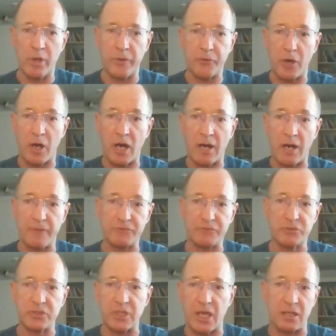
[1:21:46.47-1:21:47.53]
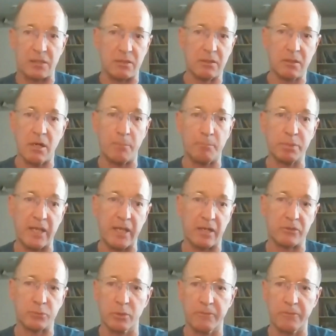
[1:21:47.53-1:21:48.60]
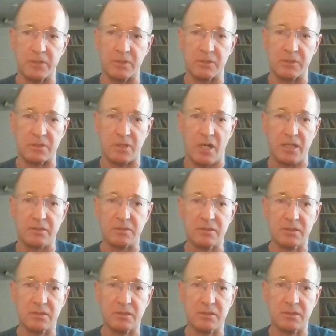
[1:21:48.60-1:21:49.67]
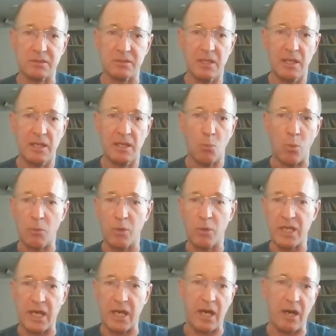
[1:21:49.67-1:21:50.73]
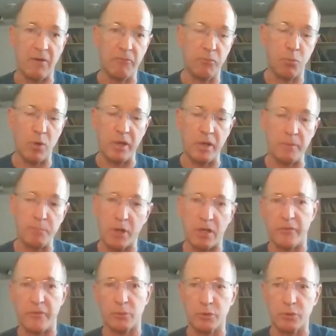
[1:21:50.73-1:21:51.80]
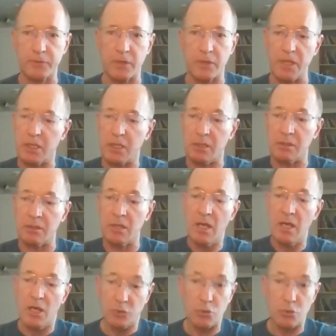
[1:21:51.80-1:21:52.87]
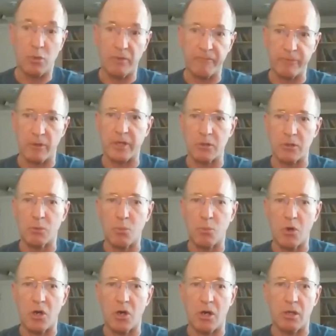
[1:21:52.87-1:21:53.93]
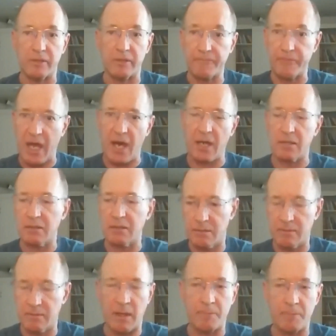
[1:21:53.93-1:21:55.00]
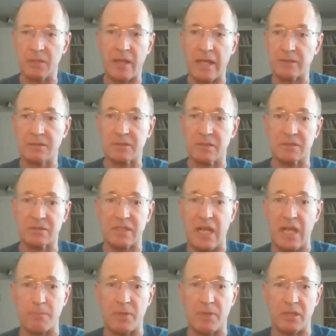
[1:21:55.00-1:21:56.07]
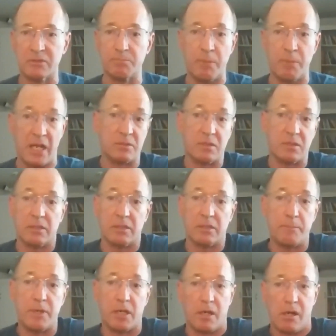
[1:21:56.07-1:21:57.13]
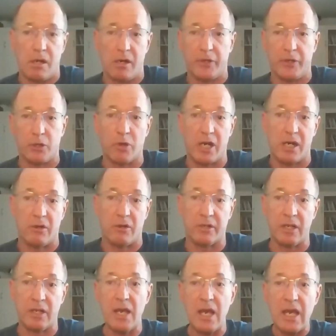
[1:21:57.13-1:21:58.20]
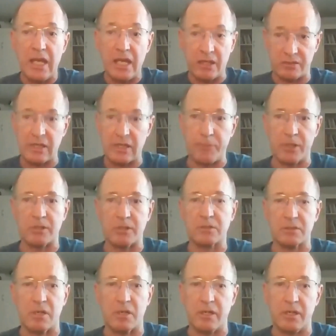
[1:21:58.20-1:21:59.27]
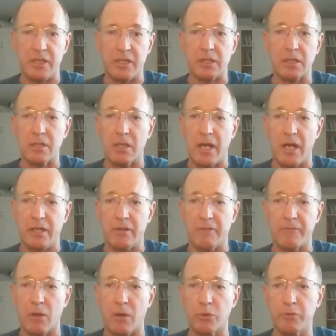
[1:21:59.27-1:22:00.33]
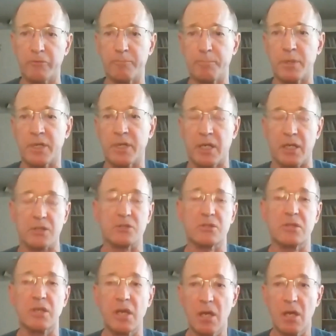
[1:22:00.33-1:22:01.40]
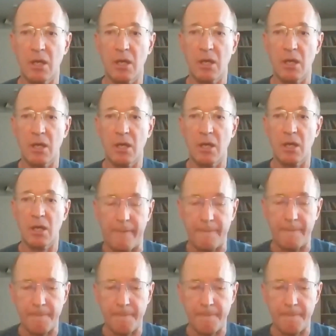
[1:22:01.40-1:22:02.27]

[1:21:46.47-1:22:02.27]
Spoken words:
offset complex roof designs, where we have one part of the roof coming in to a vertical wall. I mean, that's the same as basically being on the ground, except that it's on an incline of our roof pitch. Well,